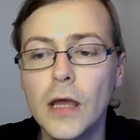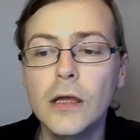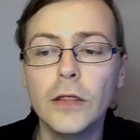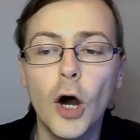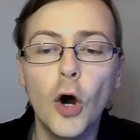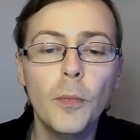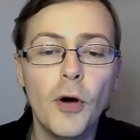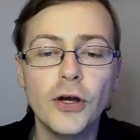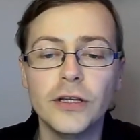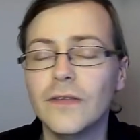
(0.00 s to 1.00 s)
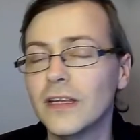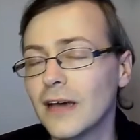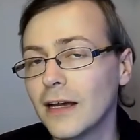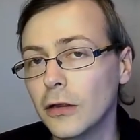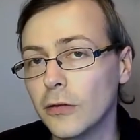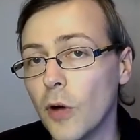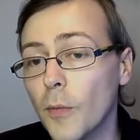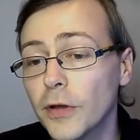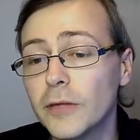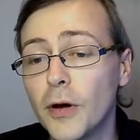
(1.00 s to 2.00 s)
The whole point of the title swap
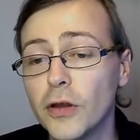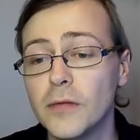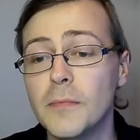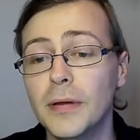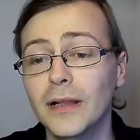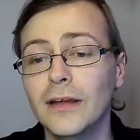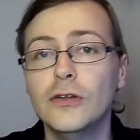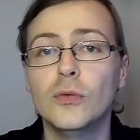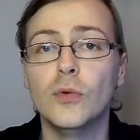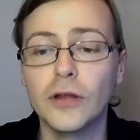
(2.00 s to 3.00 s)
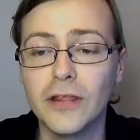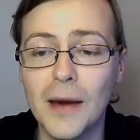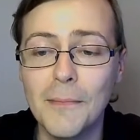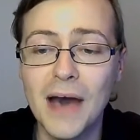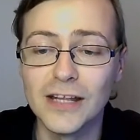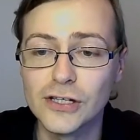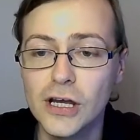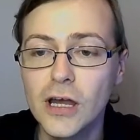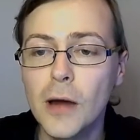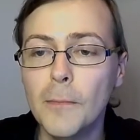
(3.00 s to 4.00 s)
was supposed to be building towards that match,
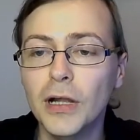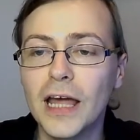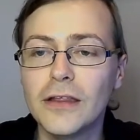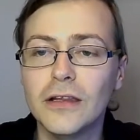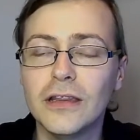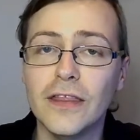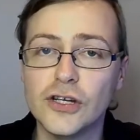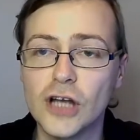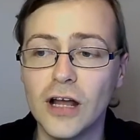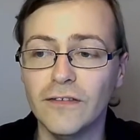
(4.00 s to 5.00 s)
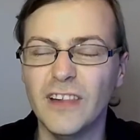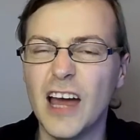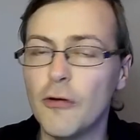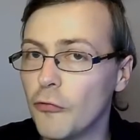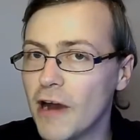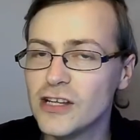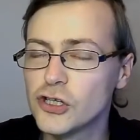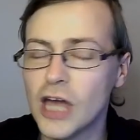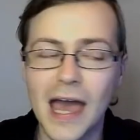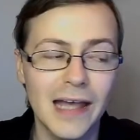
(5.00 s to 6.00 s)
but let's just say that Charlotte Flair wrenched
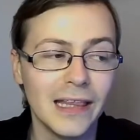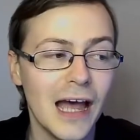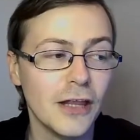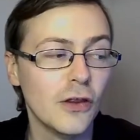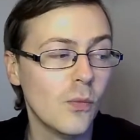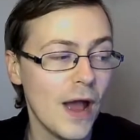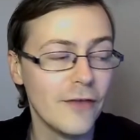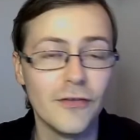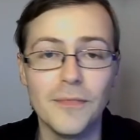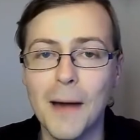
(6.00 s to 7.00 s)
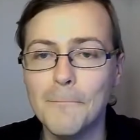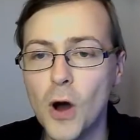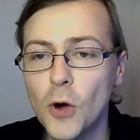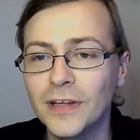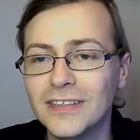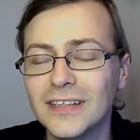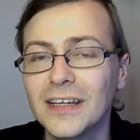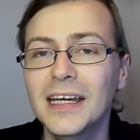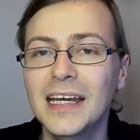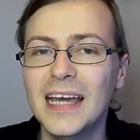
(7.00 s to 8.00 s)
the headlines away from that moment
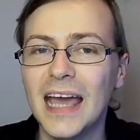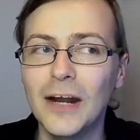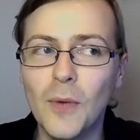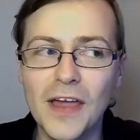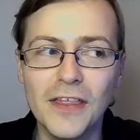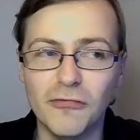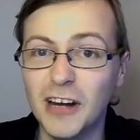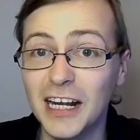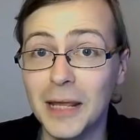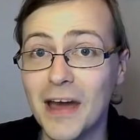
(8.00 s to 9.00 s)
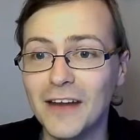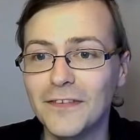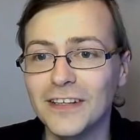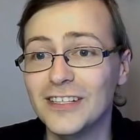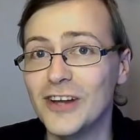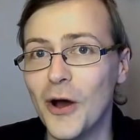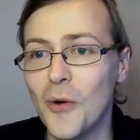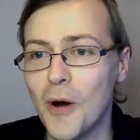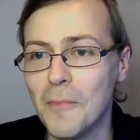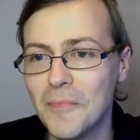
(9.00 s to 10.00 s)
in a way that really benefited no one.